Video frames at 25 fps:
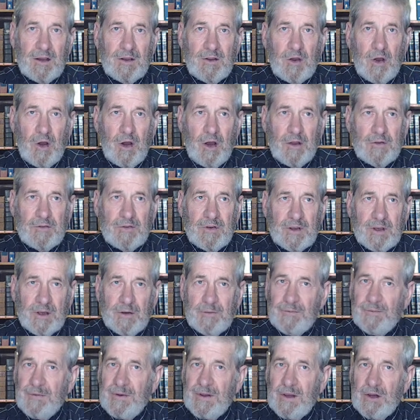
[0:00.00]
causing a
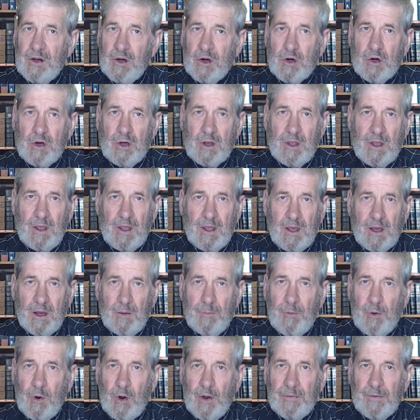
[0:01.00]
fear
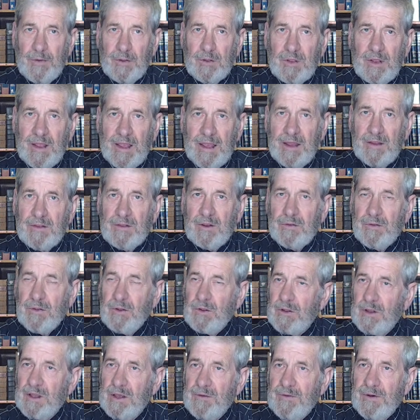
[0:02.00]
upon the land of the
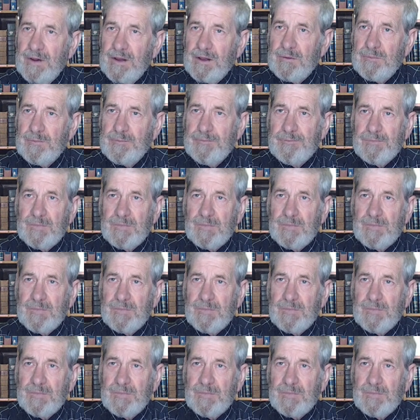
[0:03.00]
living.